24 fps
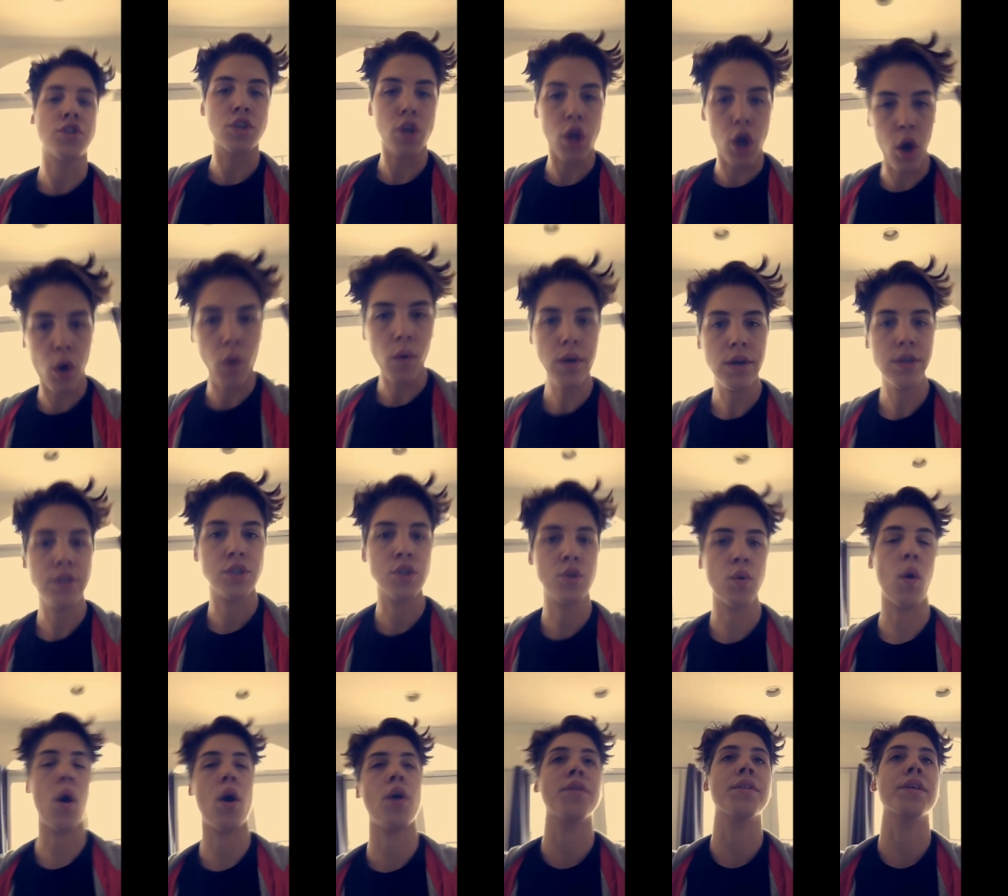So
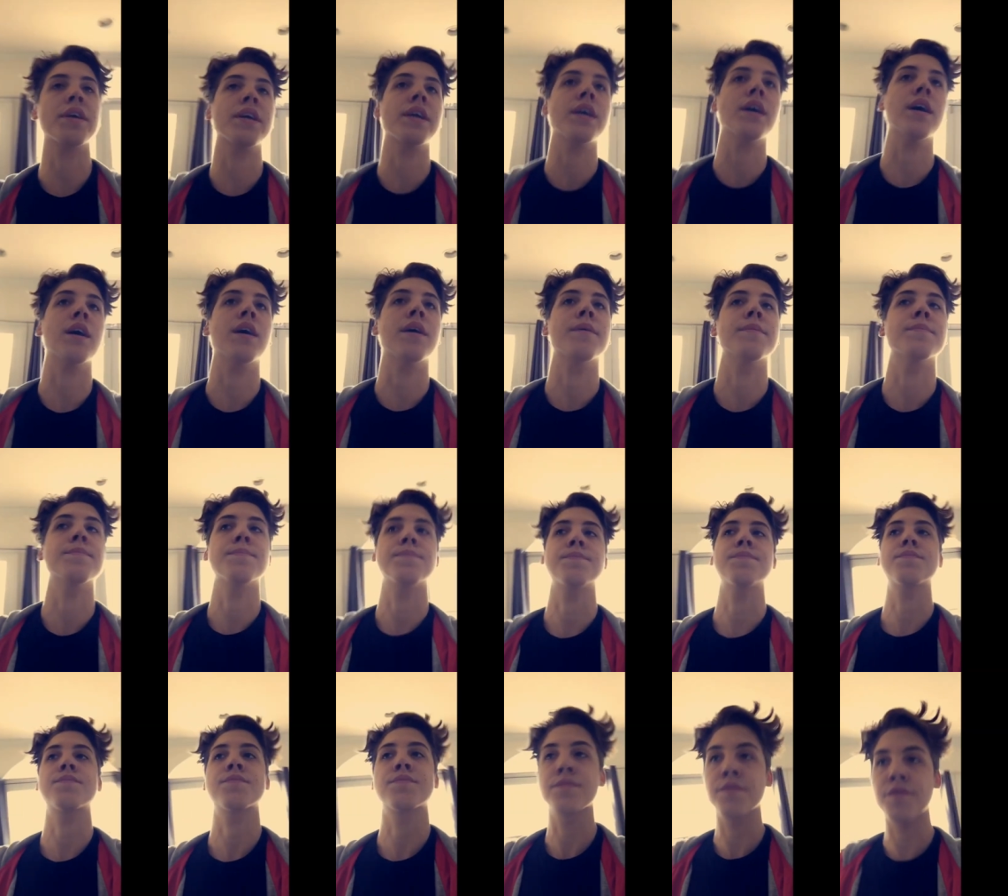to all the
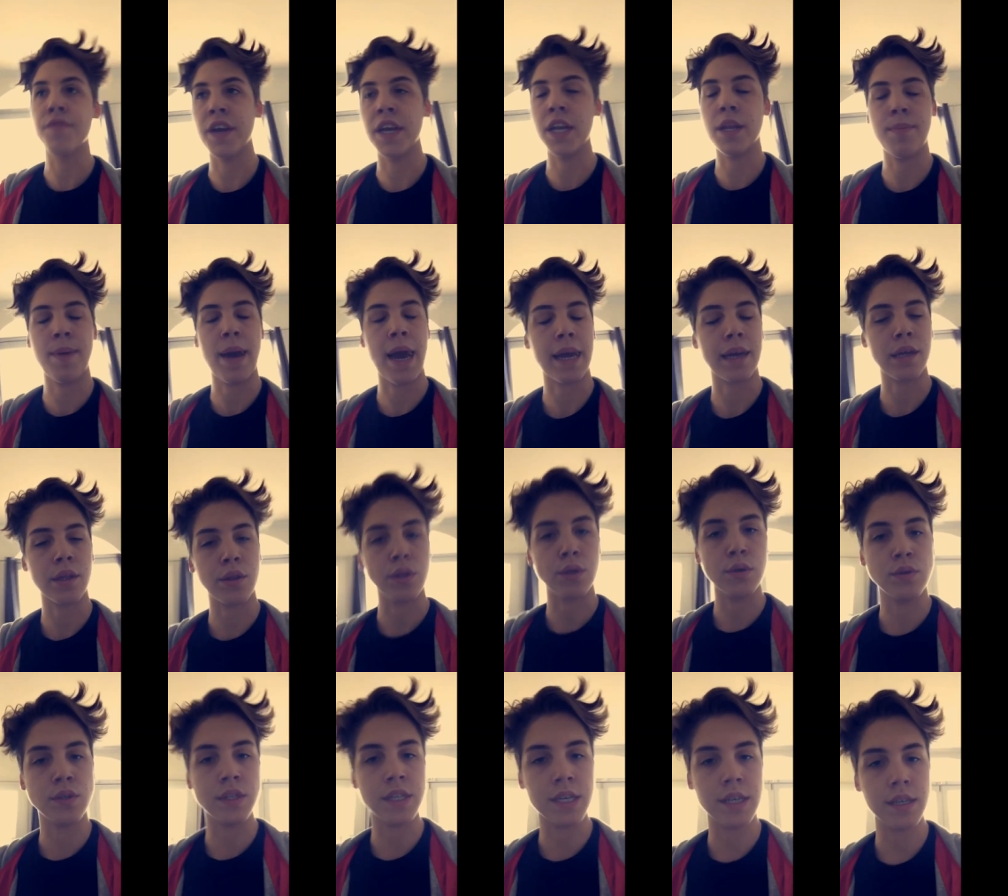um, fanny pack
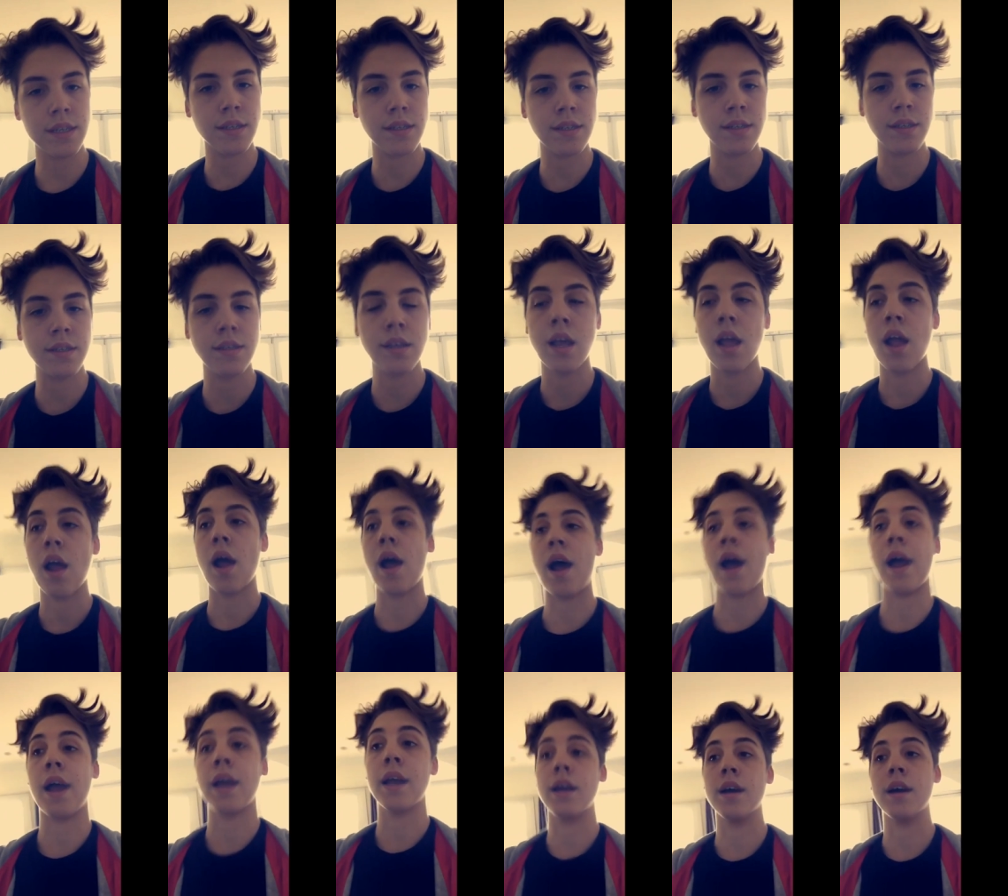enthusiasts,
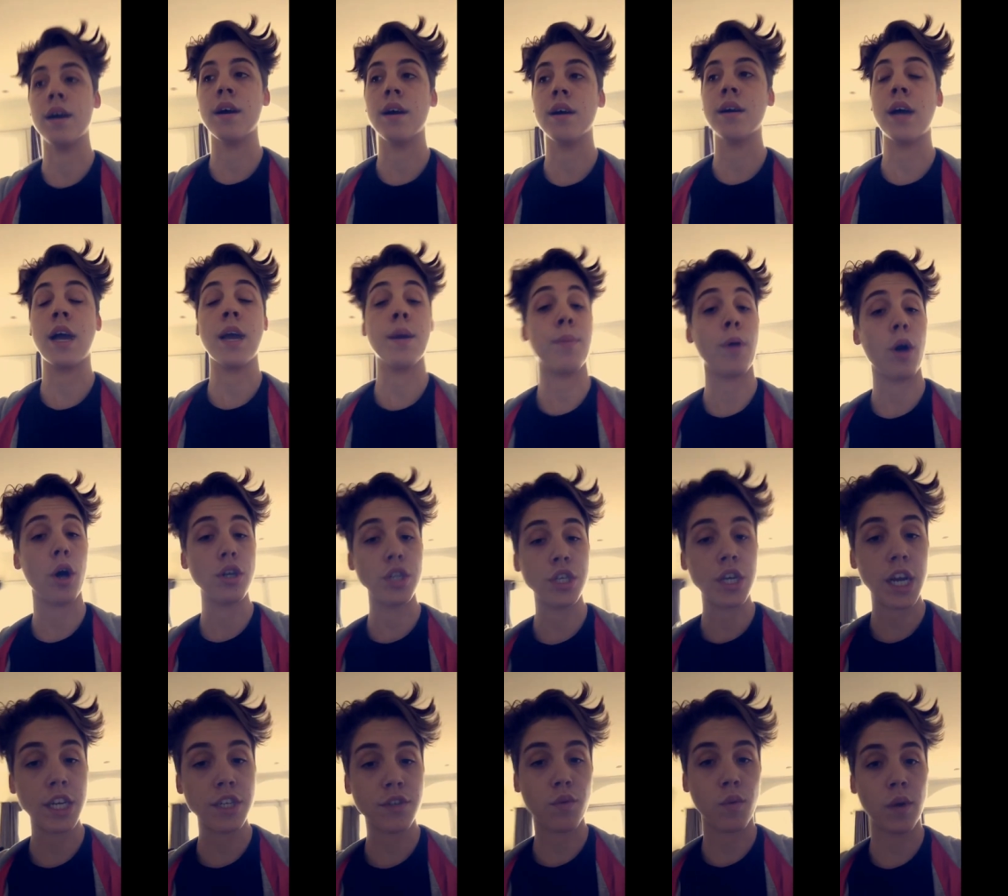I uh, I
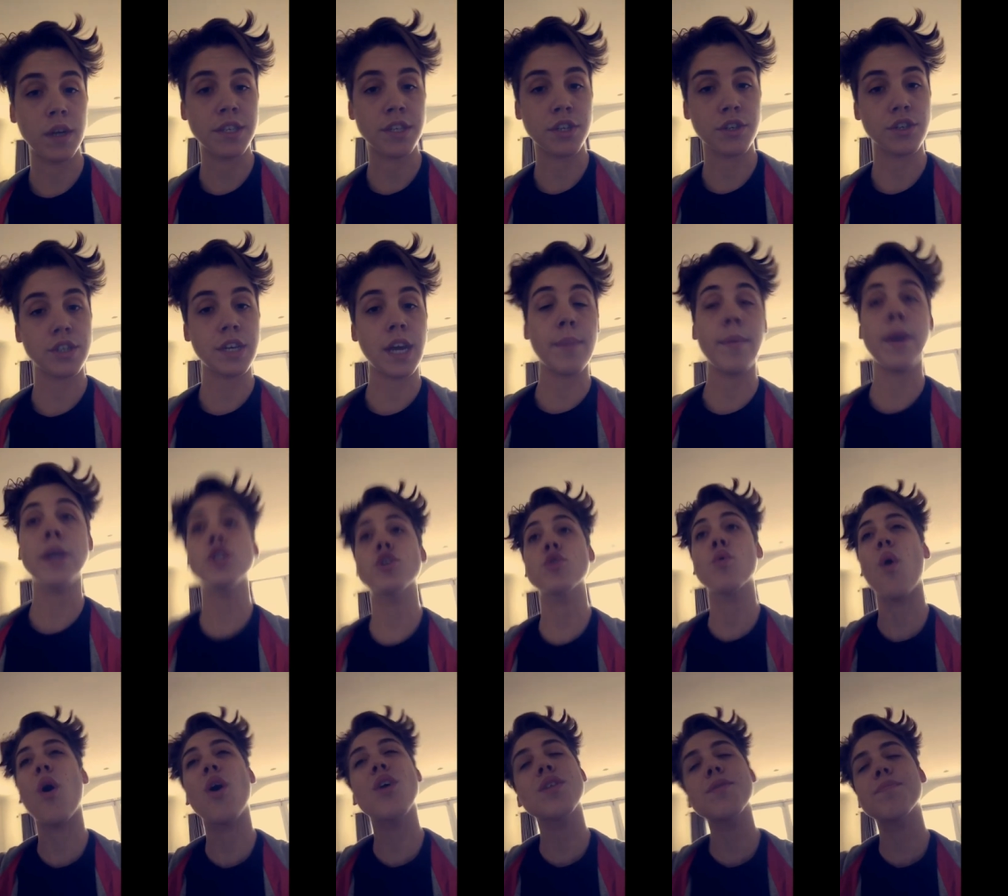apologize for wasting your time, and
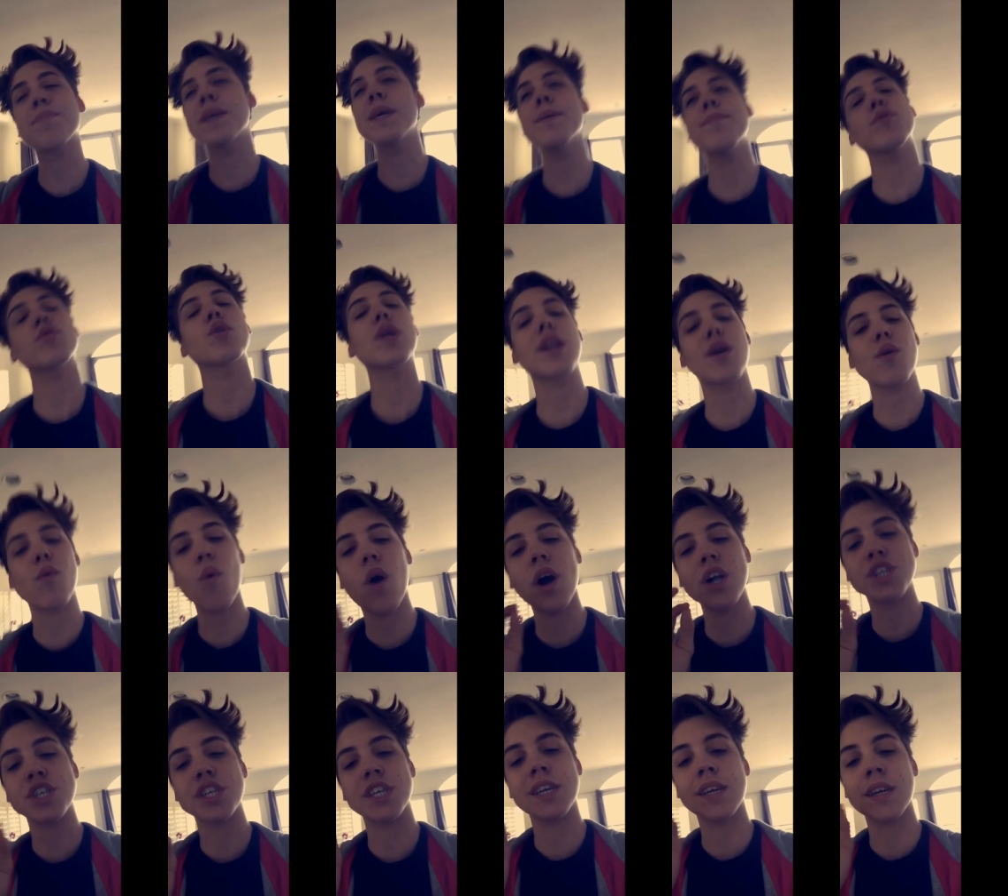to all the people that are
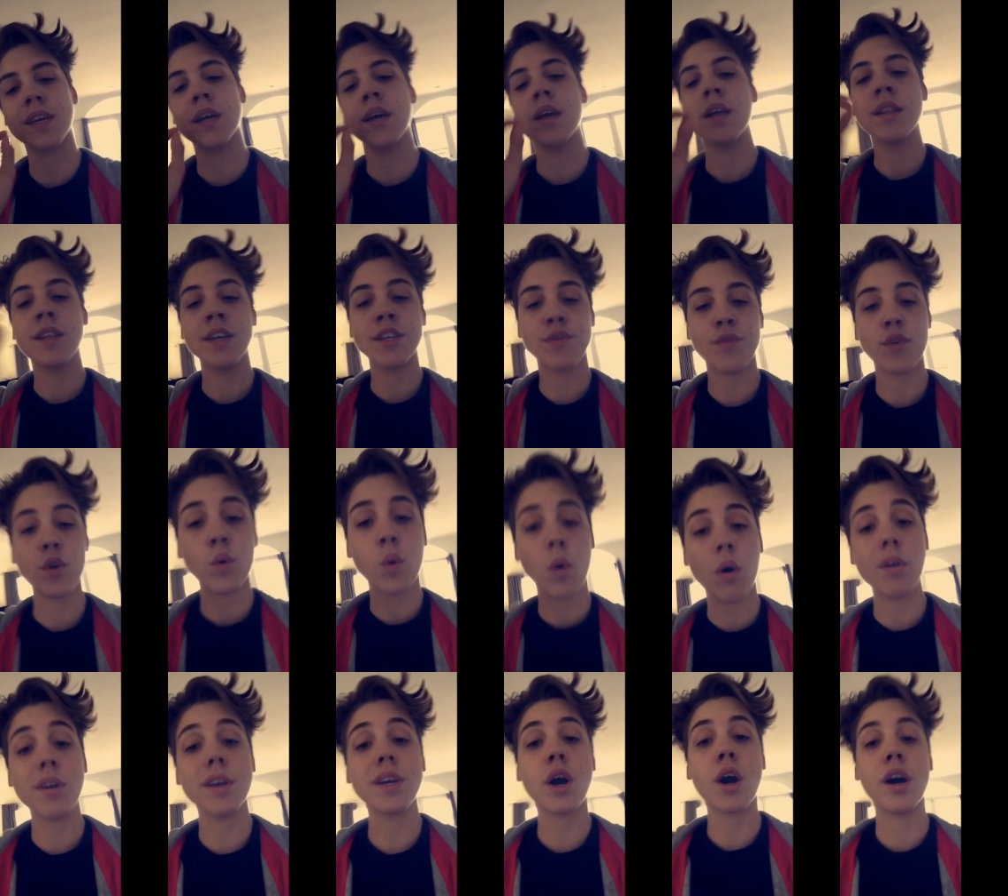watching this for
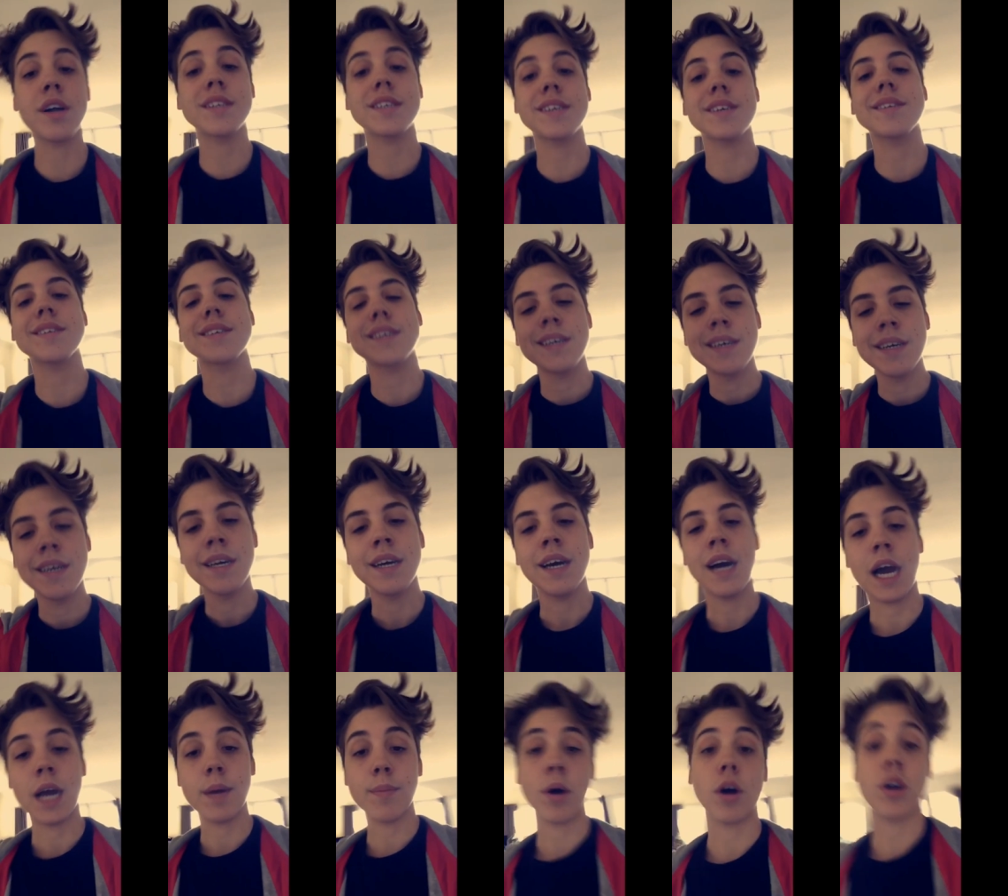quality content,
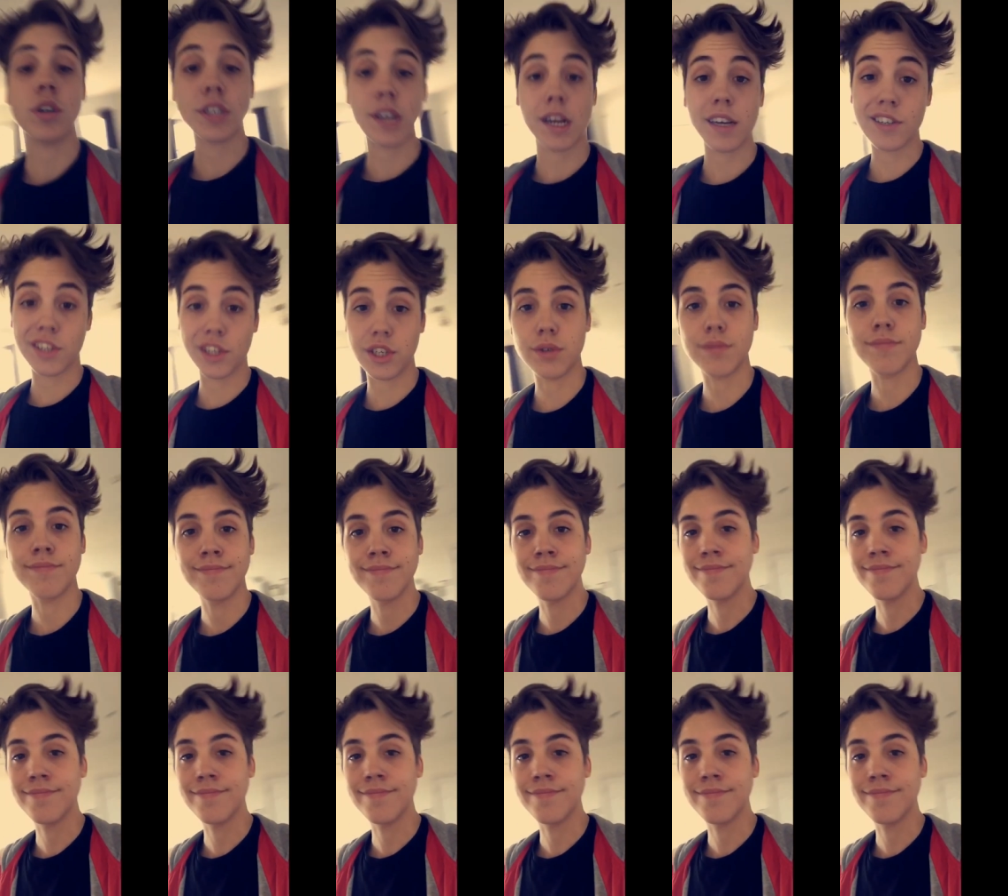I apologize too.